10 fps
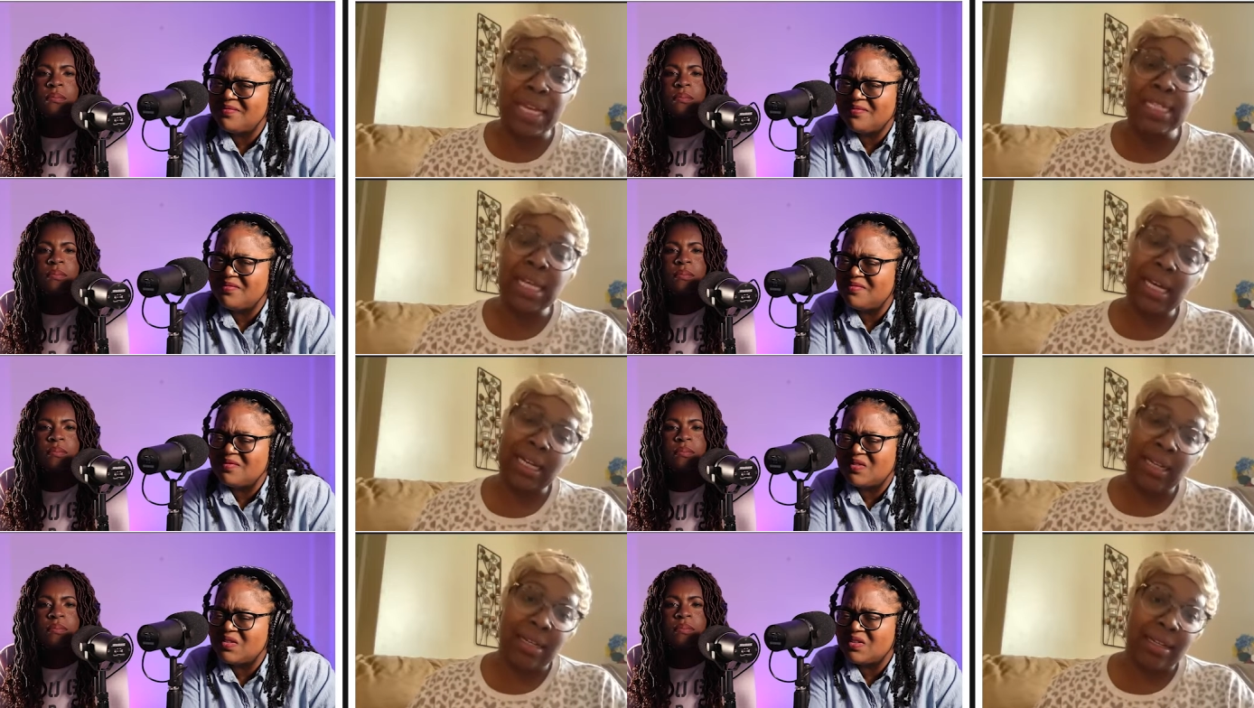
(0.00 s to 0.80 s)
Speaker 1: biggest
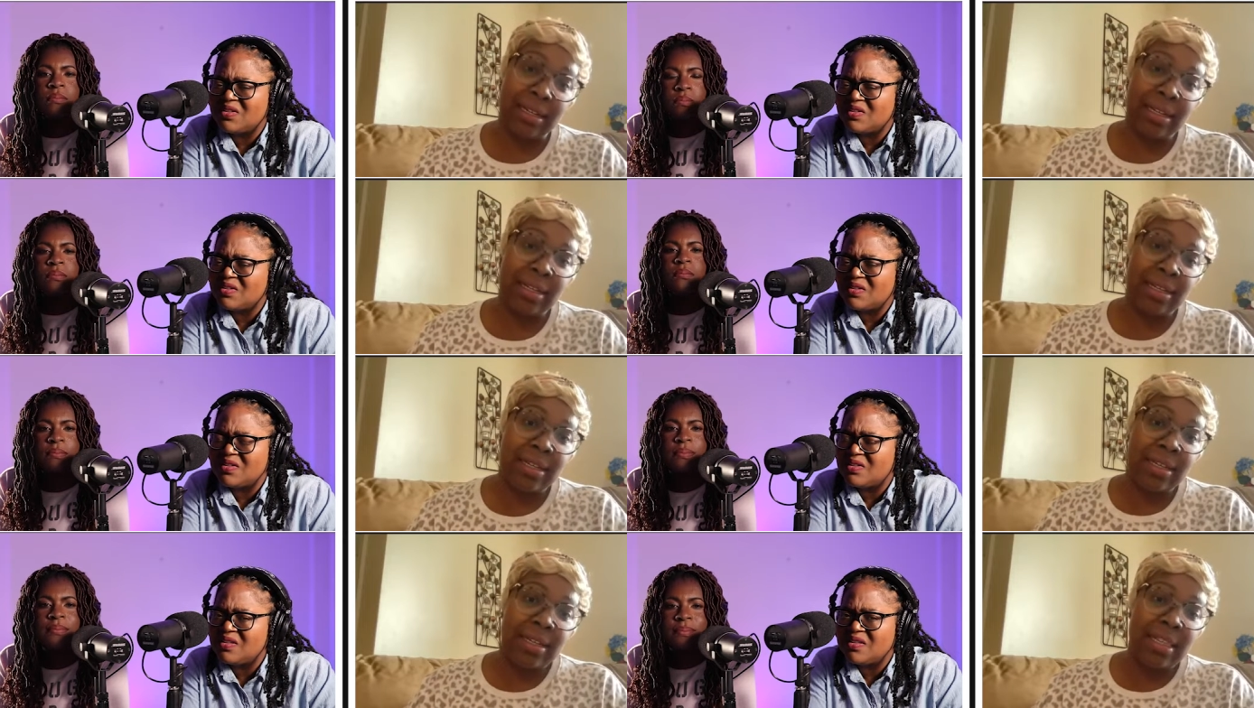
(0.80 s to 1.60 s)
hug
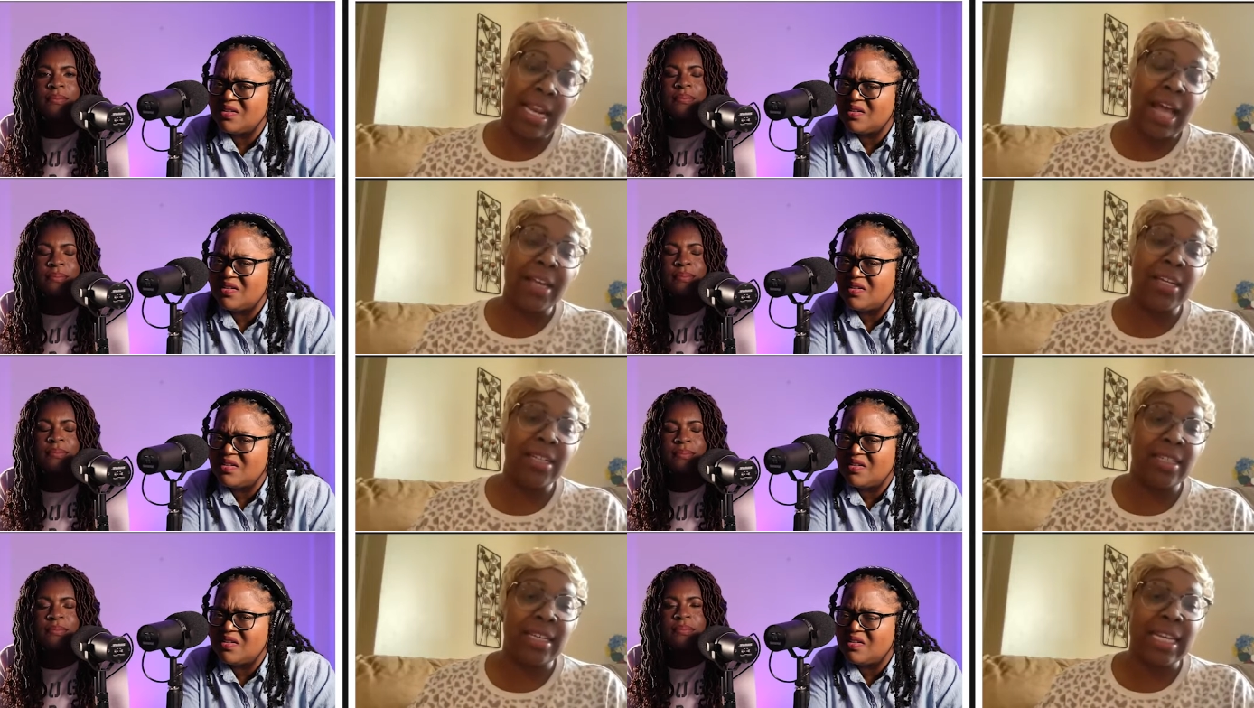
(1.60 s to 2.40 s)
that I
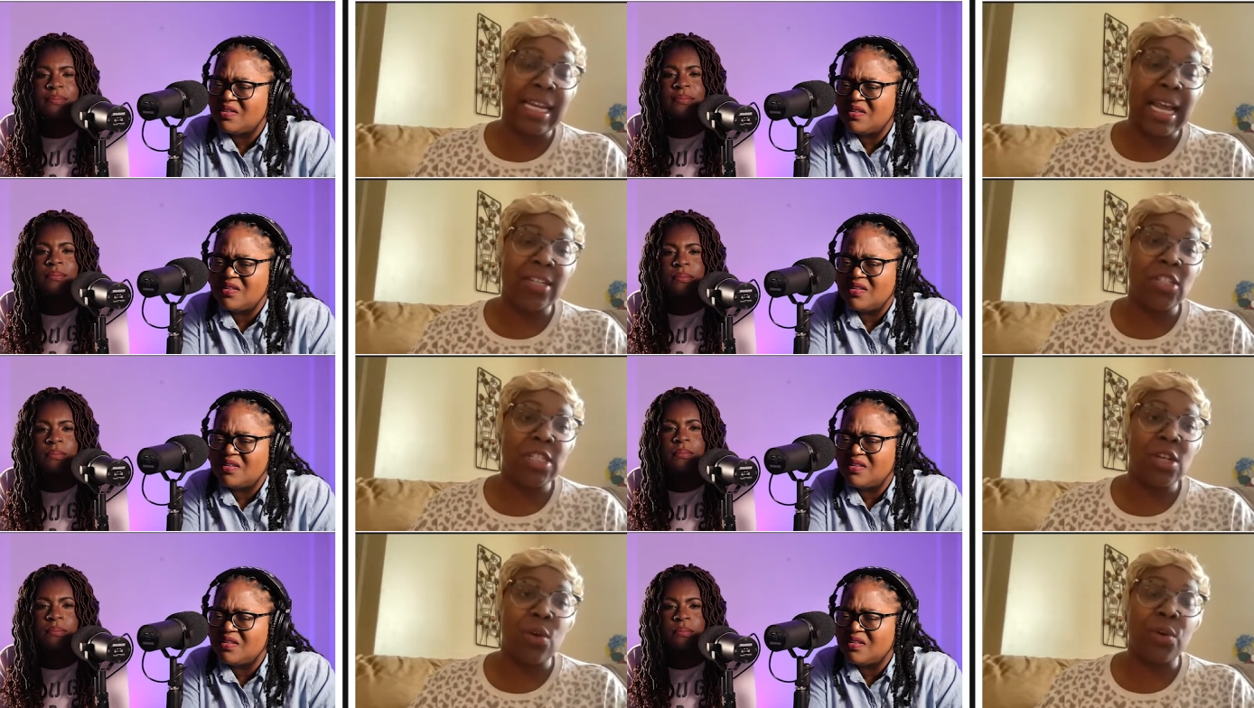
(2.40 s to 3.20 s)
could. And I
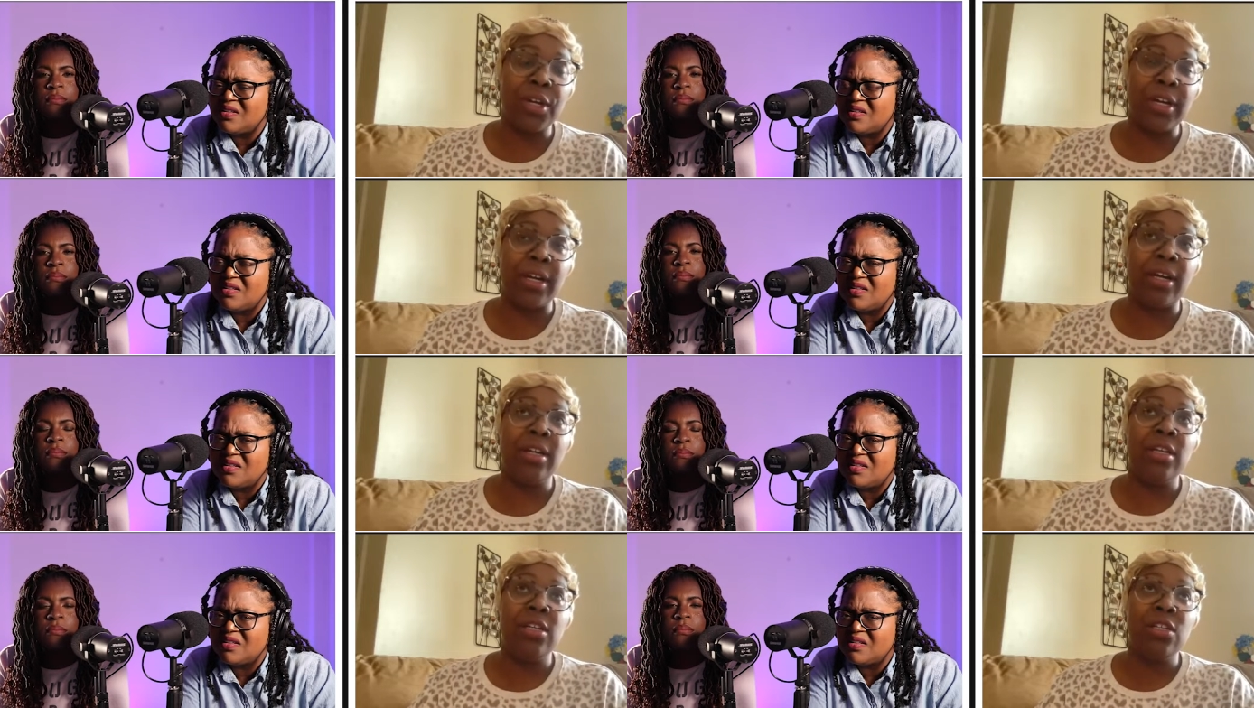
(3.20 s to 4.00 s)
just told
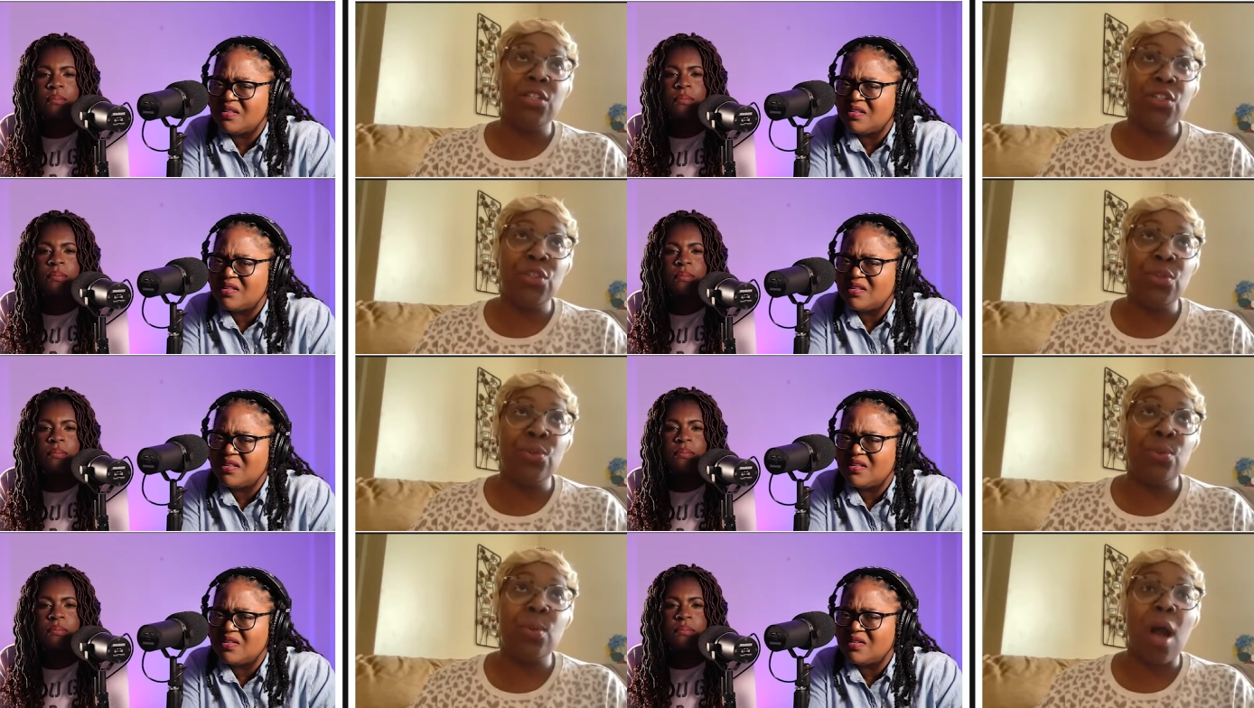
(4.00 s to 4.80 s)
her,
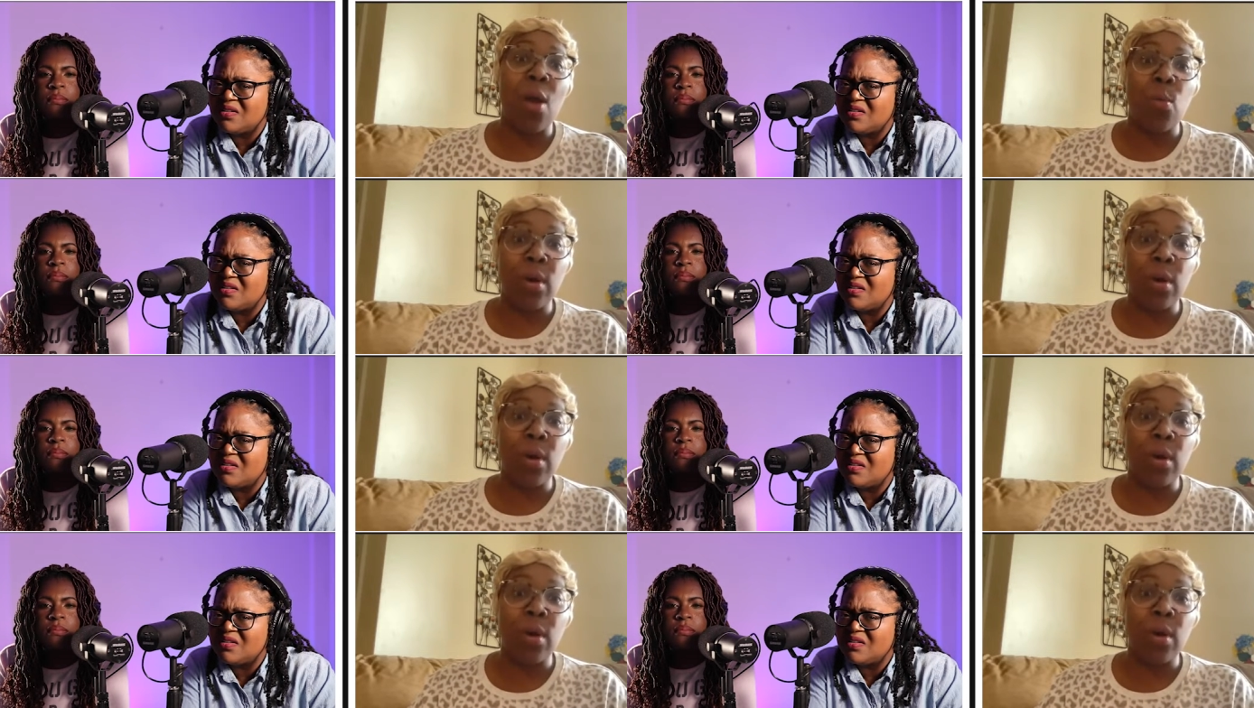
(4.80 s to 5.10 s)
You are